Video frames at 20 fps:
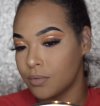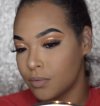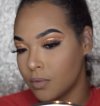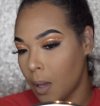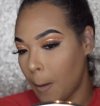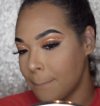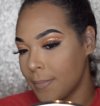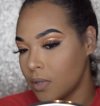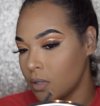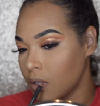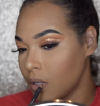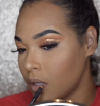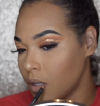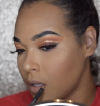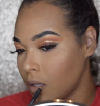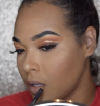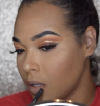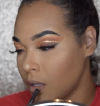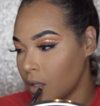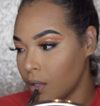And
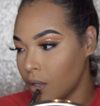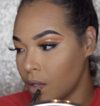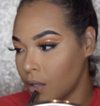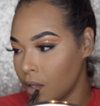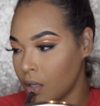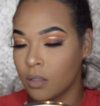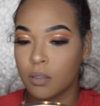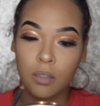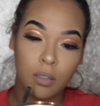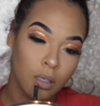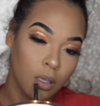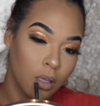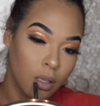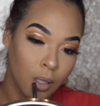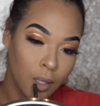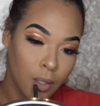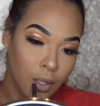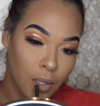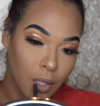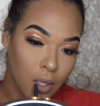that completes this
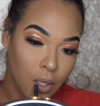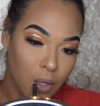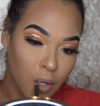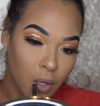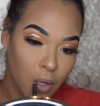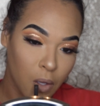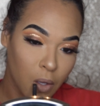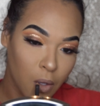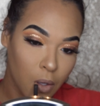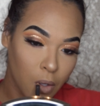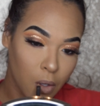look. I hope you guys